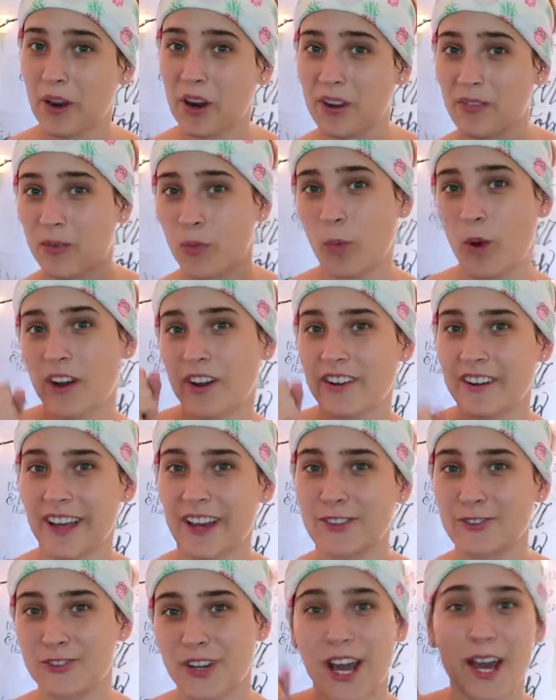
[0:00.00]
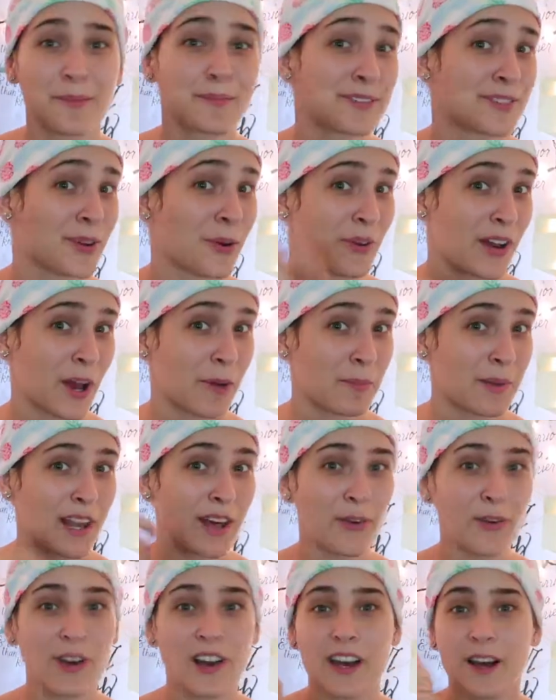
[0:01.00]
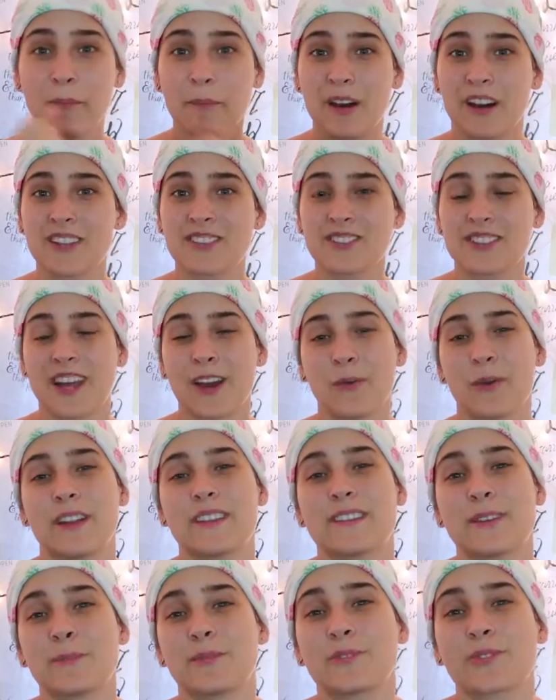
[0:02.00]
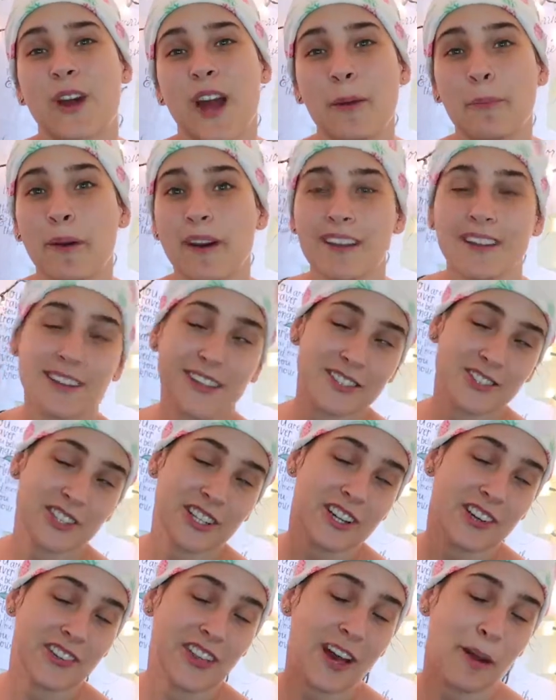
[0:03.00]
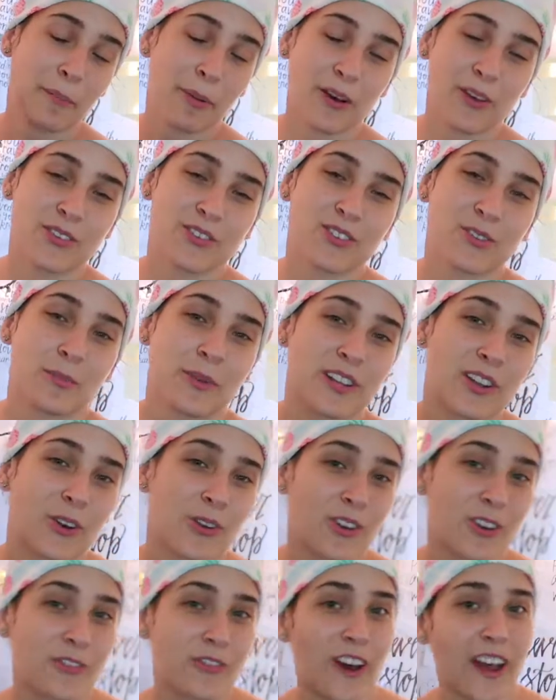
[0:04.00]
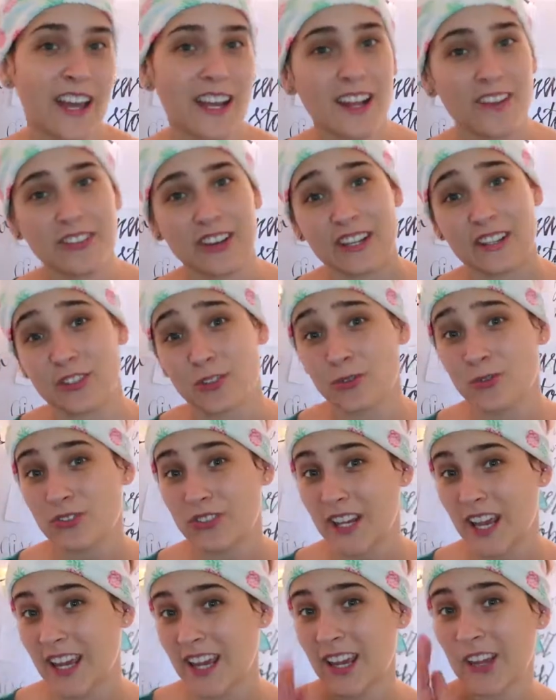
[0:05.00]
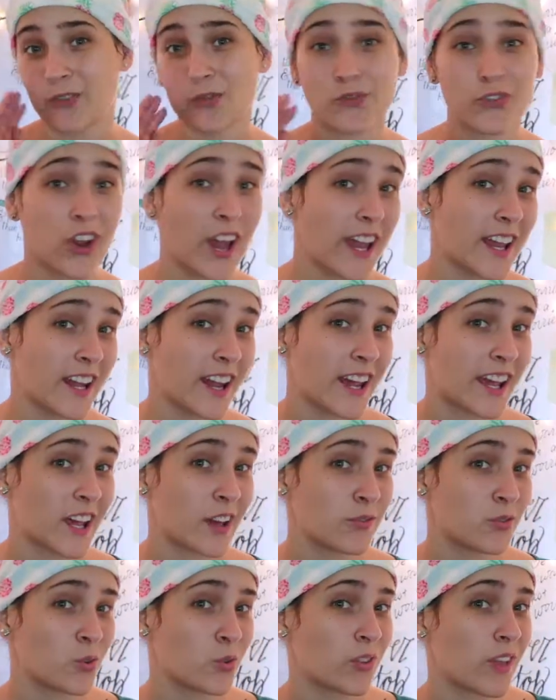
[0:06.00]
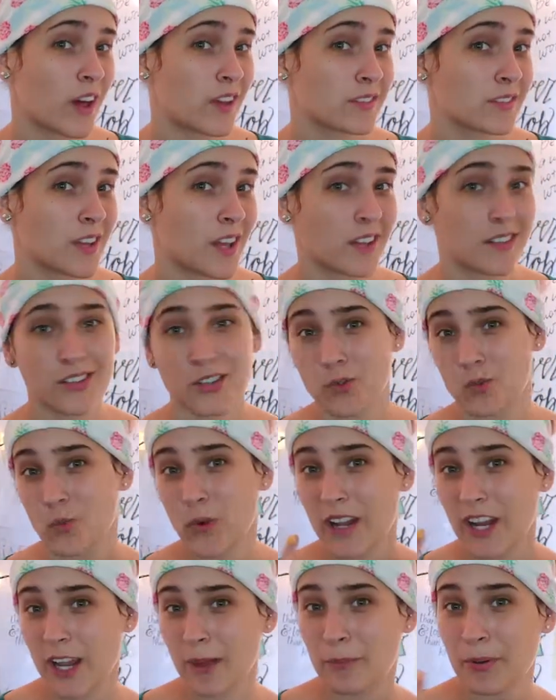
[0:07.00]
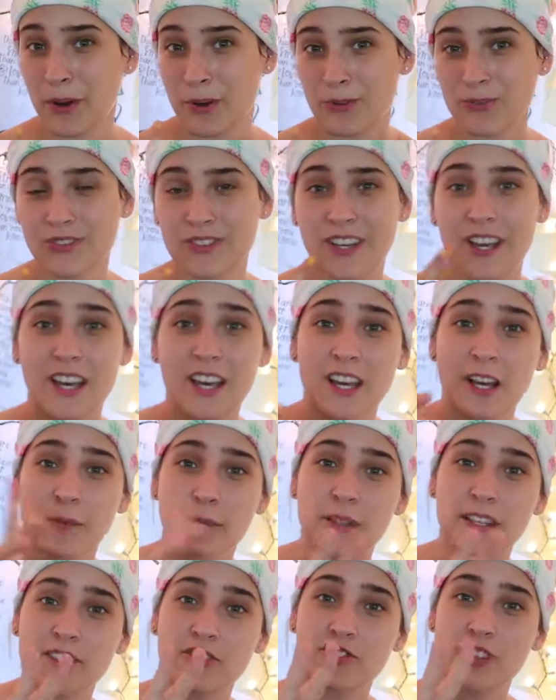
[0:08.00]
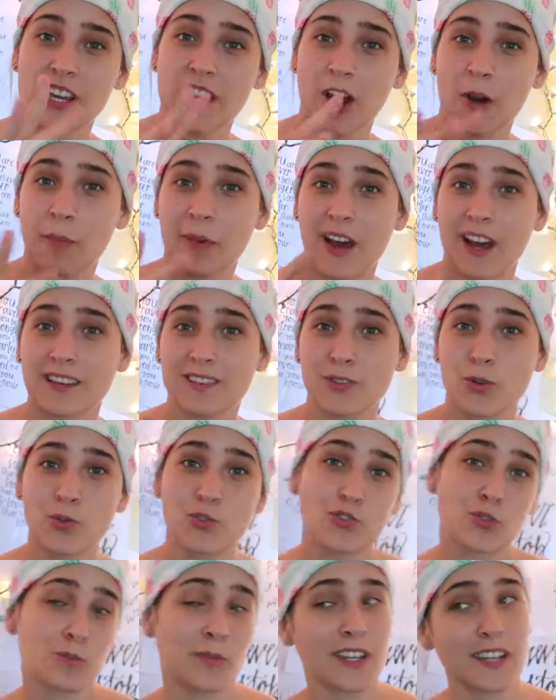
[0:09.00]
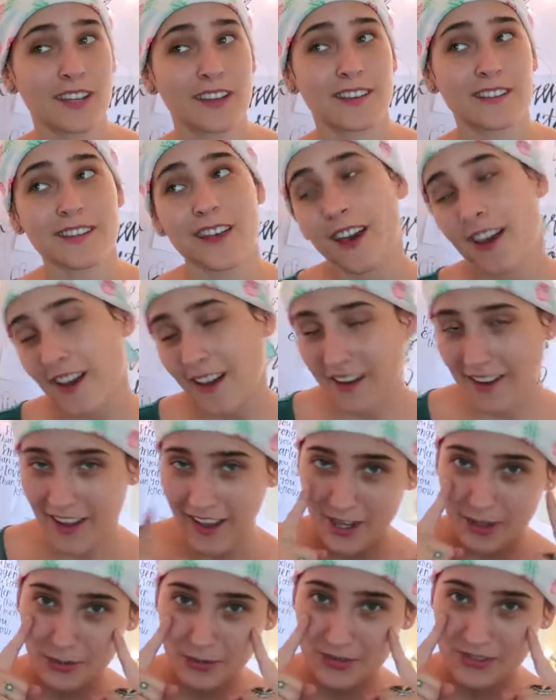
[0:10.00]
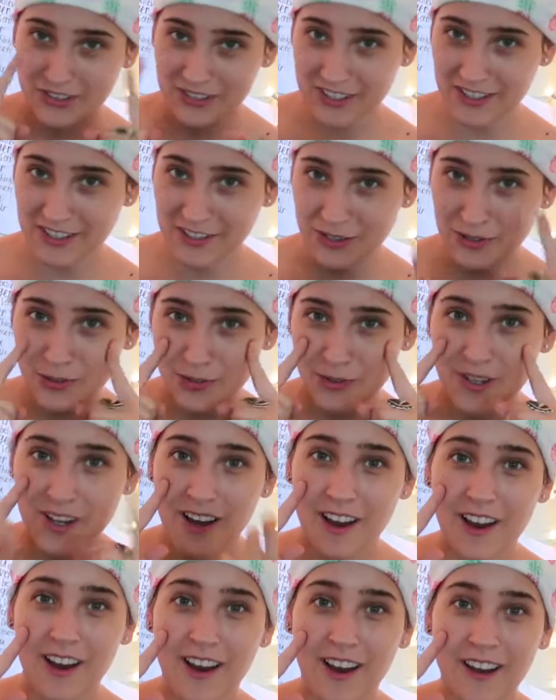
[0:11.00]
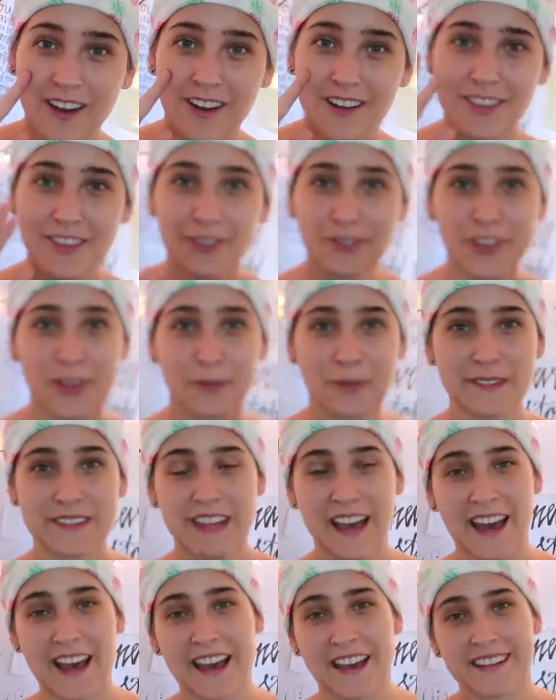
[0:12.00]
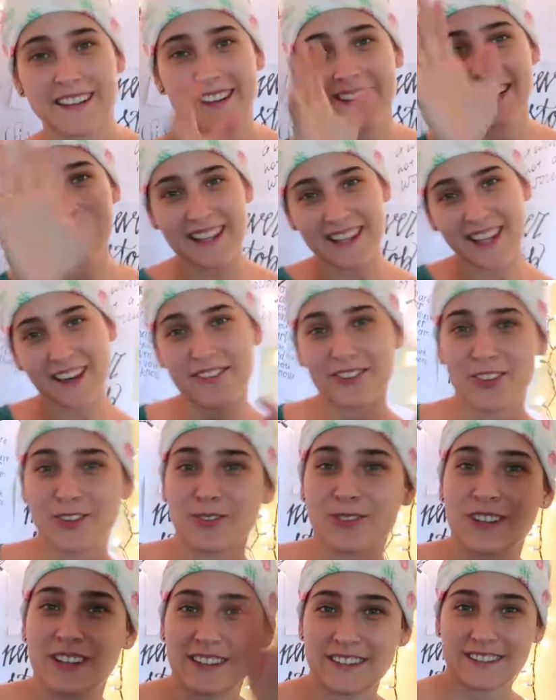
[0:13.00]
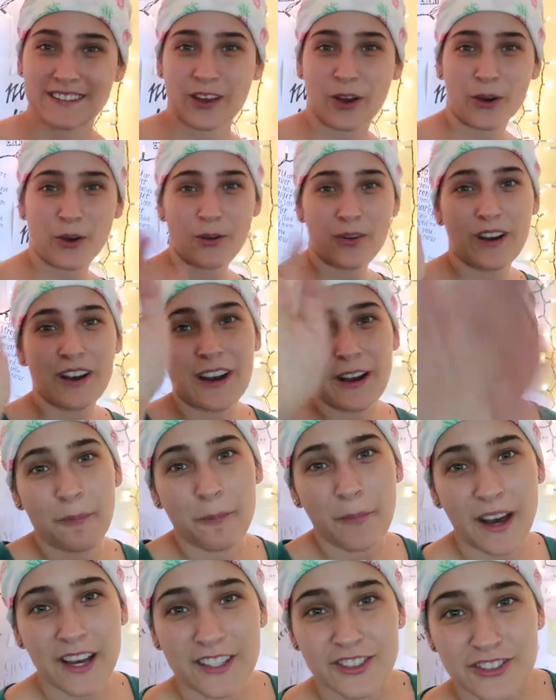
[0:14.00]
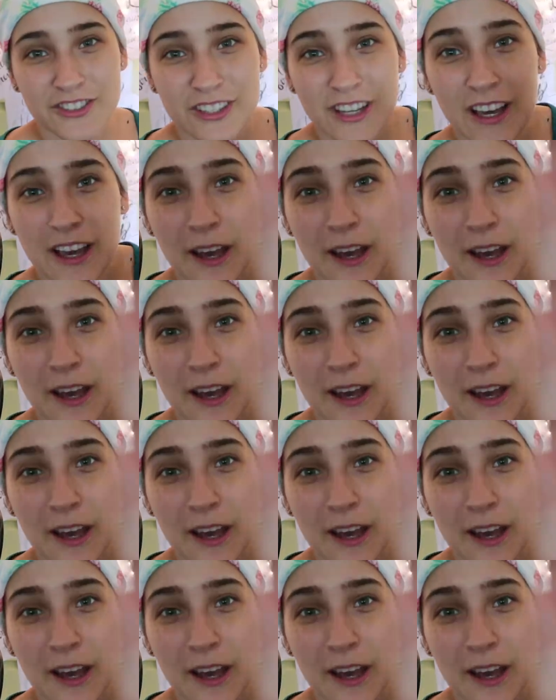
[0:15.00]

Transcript: part of the Watered Down tribe, just go down below, punch that red subscribe button, and jingle that bell so you'll be notified every Tuesday and Friday of 2018 when I post. Please check out my social medias, and I will see you on the flip side. I love you so much.